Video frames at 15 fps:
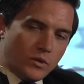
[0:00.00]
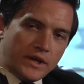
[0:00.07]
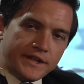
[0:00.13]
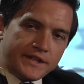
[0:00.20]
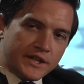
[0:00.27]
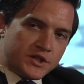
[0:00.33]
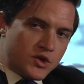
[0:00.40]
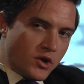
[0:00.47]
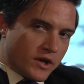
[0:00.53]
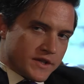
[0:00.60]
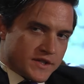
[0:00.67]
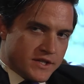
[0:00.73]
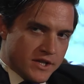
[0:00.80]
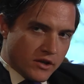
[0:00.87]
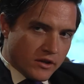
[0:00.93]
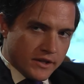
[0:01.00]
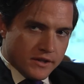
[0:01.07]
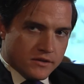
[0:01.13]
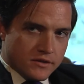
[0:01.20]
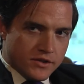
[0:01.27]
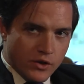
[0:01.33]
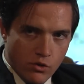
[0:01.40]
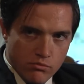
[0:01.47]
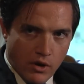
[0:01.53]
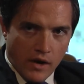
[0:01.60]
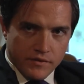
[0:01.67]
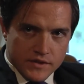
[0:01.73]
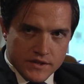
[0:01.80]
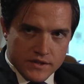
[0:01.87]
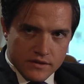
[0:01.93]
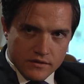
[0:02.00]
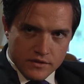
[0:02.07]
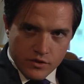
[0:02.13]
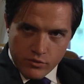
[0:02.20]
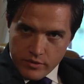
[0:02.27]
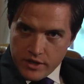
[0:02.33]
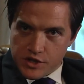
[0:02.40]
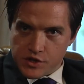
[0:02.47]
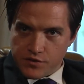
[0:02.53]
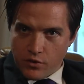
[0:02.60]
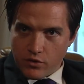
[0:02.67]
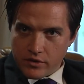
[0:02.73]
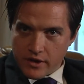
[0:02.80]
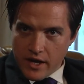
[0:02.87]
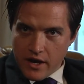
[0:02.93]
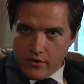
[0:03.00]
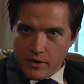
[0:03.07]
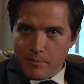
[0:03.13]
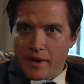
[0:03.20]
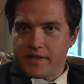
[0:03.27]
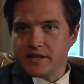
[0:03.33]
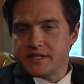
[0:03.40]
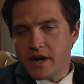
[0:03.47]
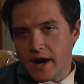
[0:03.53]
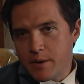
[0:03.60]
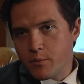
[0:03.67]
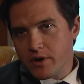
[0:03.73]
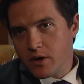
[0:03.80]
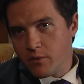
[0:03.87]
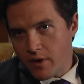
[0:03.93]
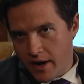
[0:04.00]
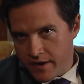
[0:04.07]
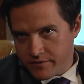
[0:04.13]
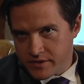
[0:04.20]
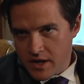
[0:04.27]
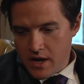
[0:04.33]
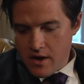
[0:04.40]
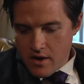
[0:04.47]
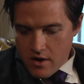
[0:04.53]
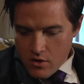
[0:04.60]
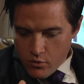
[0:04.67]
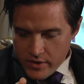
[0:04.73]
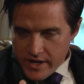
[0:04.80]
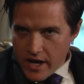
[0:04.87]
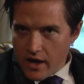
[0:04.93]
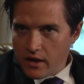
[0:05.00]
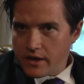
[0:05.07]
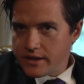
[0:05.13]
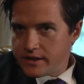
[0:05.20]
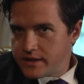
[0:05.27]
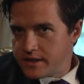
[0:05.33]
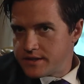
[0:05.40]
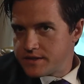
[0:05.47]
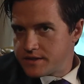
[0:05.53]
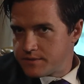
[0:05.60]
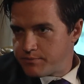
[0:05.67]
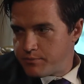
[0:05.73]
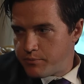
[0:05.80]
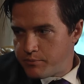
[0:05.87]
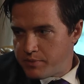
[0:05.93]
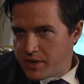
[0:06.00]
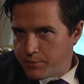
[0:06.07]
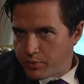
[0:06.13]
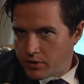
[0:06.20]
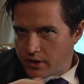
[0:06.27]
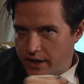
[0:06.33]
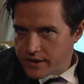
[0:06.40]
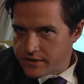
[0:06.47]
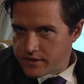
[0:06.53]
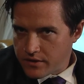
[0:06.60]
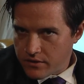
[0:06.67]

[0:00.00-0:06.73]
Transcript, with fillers: It, it took us nearly two months to reach Fort Garry. By the time we arrived, Riel and his people had